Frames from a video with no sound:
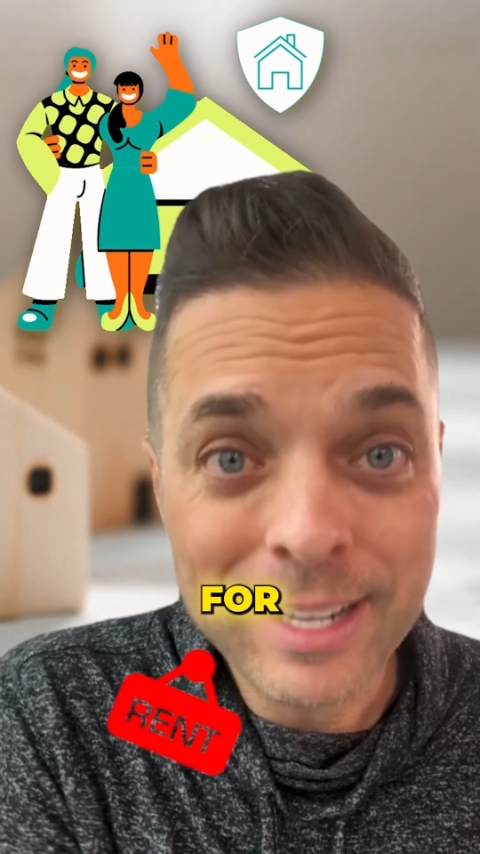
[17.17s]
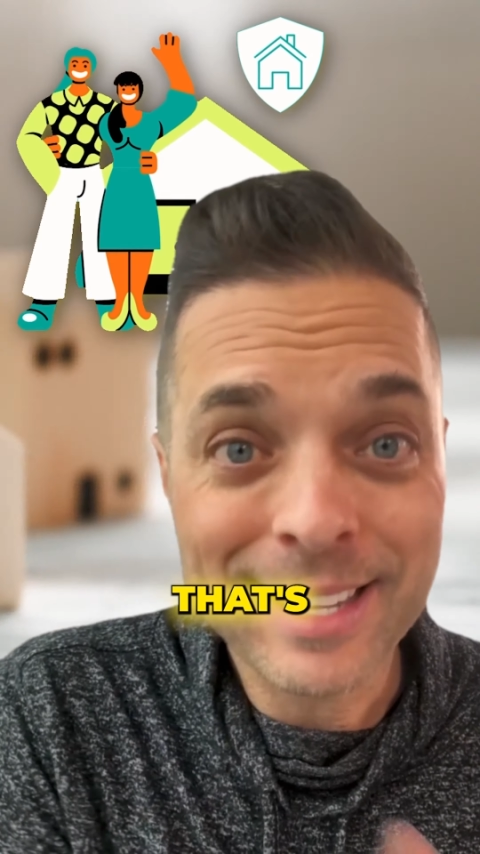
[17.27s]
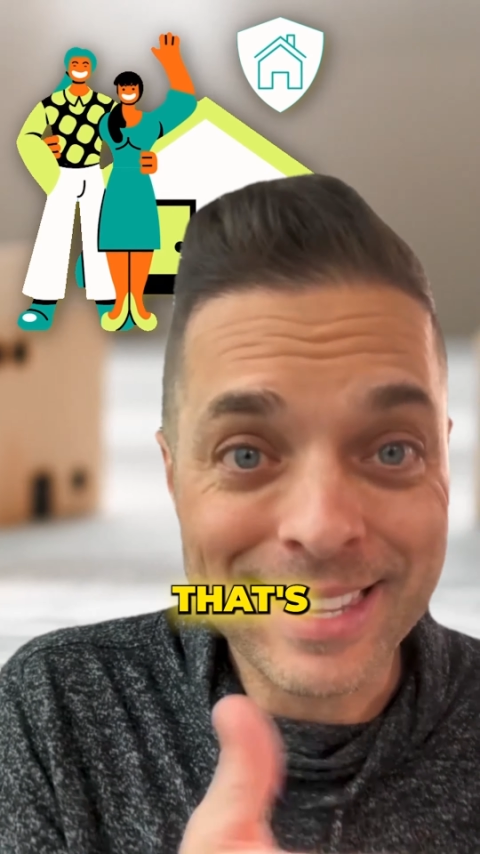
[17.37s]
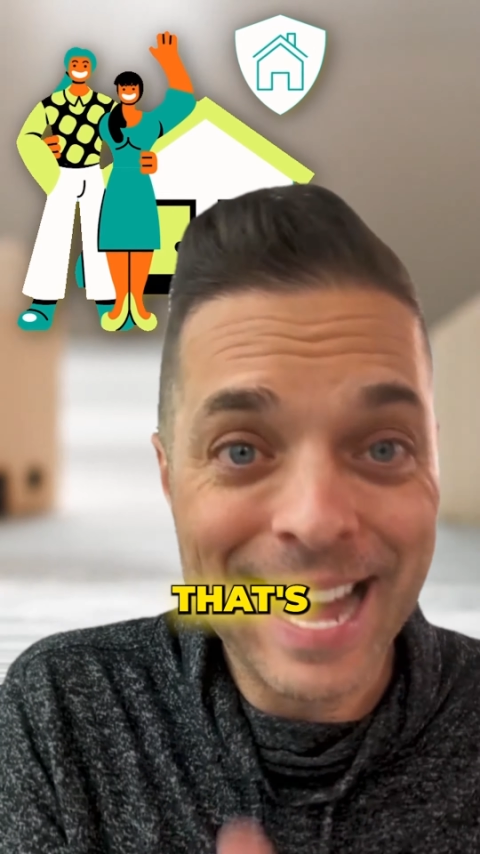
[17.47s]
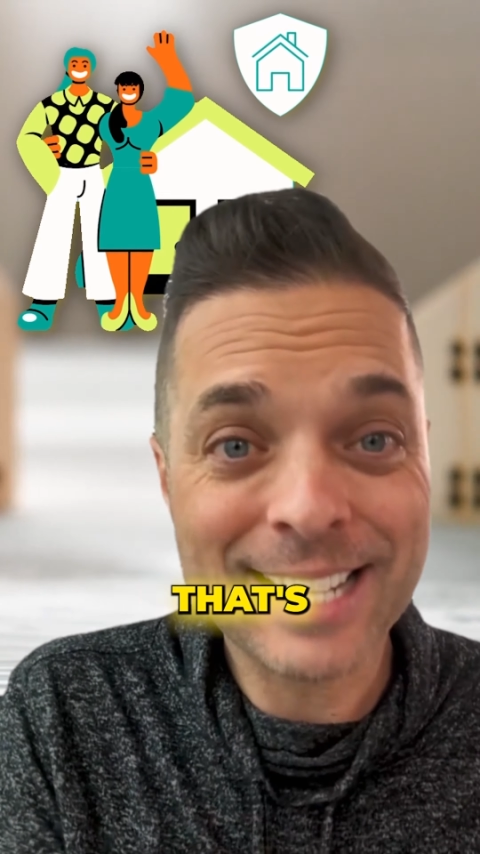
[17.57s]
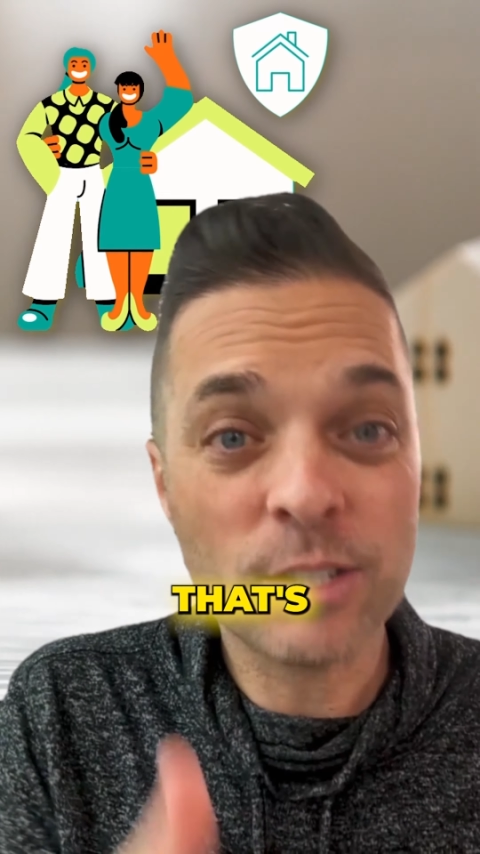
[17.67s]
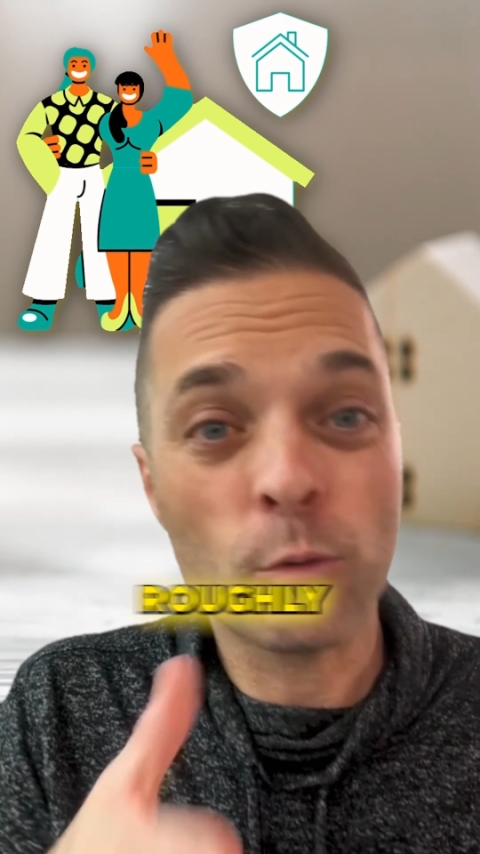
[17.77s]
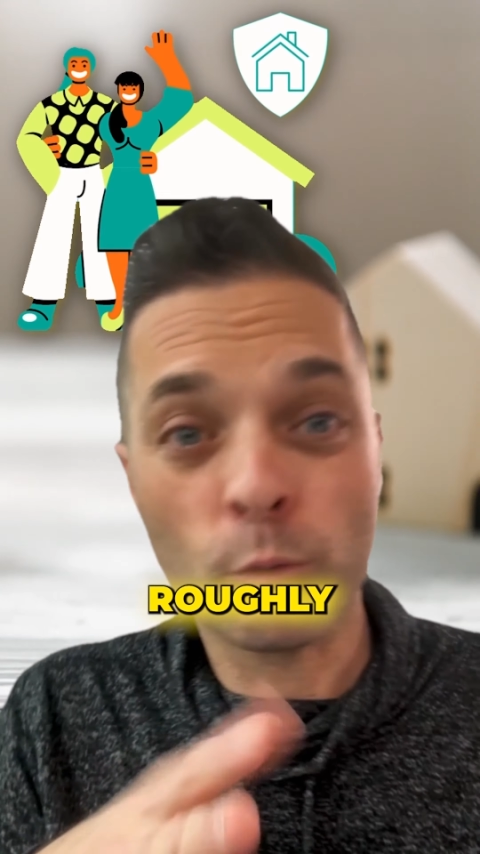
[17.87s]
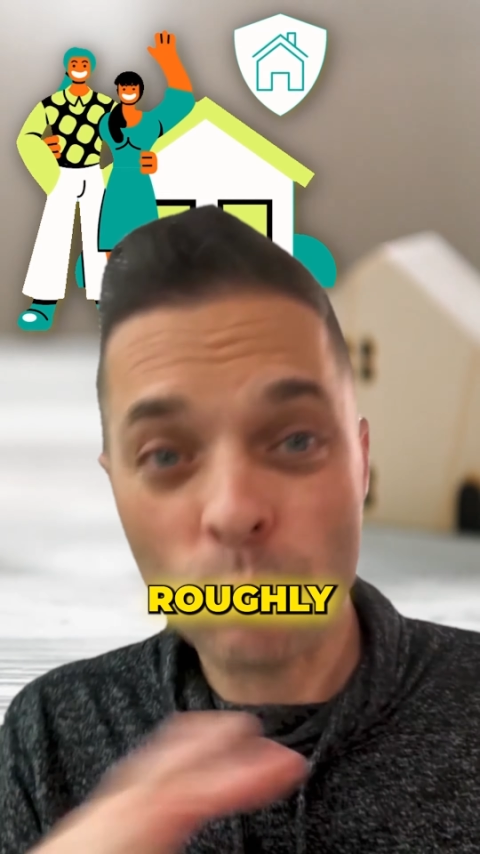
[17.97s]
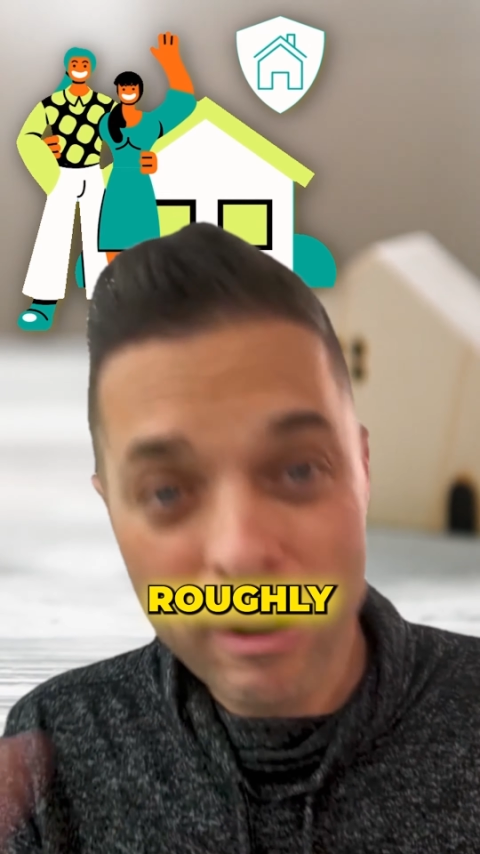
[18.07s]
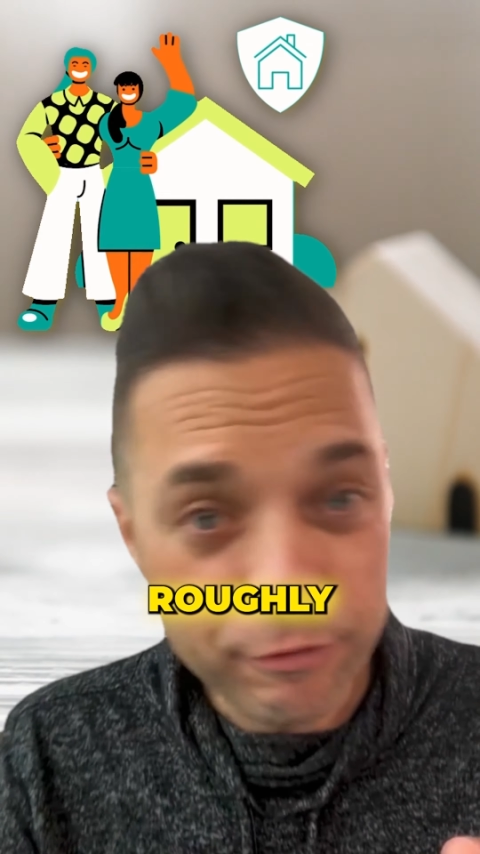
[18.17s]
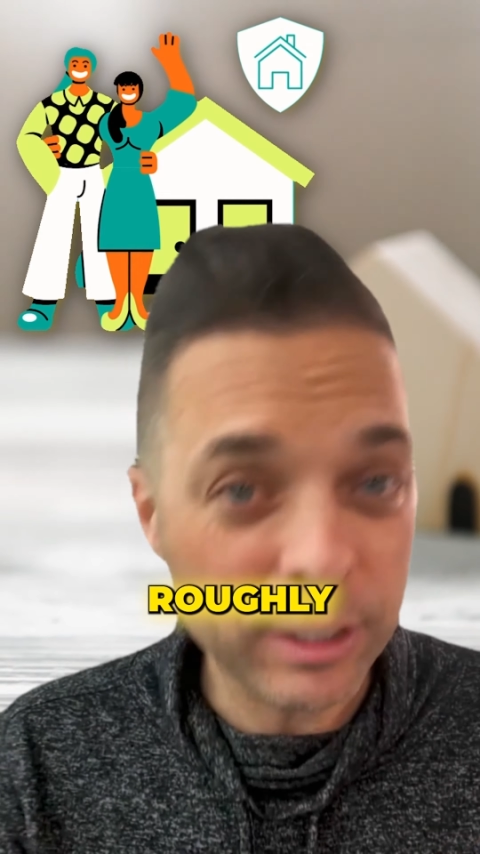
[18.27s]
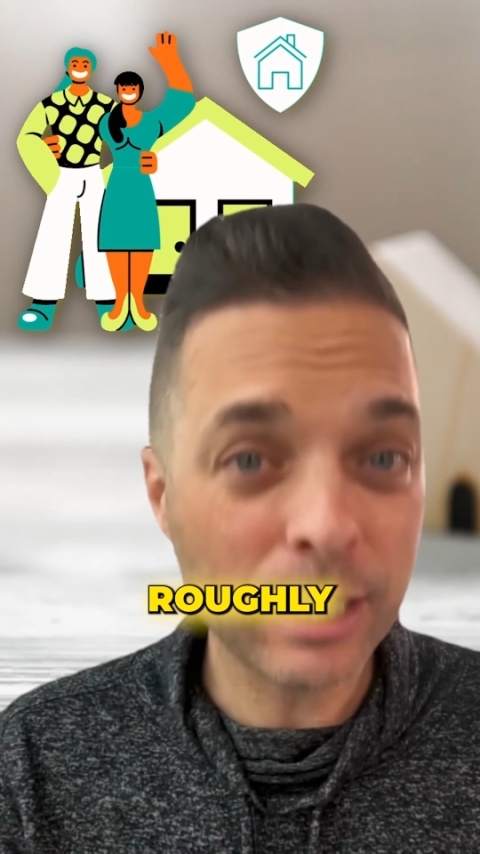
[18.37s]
that's roughly